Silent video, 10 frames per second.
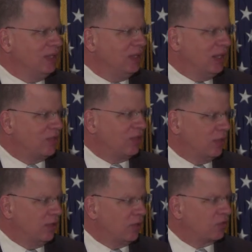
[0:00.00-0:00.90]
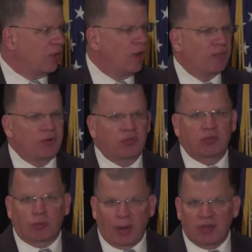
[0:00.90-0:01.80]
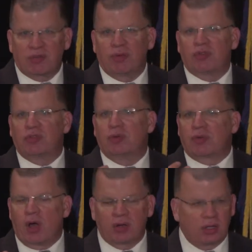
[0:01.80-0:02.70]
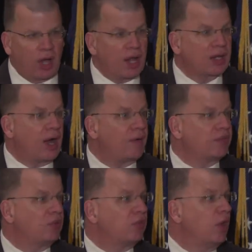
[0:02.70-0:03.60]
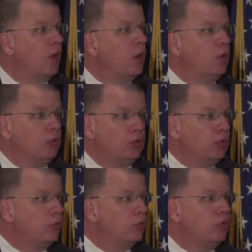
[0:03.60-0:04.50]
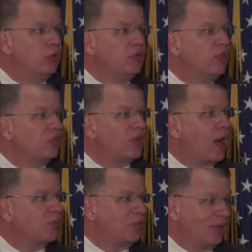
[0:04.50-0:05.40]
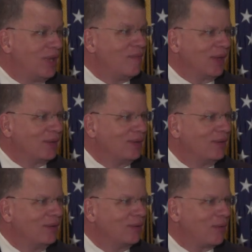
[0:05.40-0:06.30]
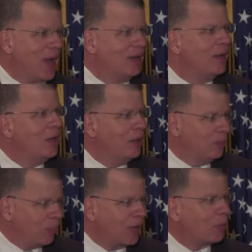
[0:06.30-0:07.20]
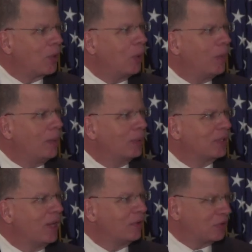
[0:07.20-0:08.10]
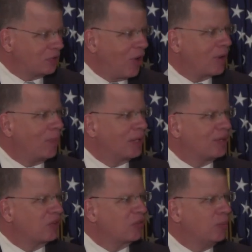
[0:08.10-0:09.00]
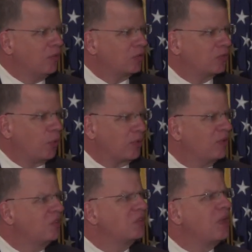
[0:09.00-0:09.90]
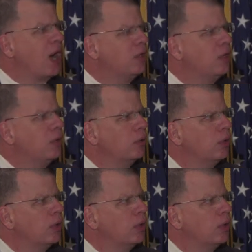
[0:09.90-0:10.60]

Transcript: needs to do this versus the rest of us who have gone to a lot of conferences, who do these jobs for a living, right? Who bring rural people together to talk about things to move us forward. This is not new.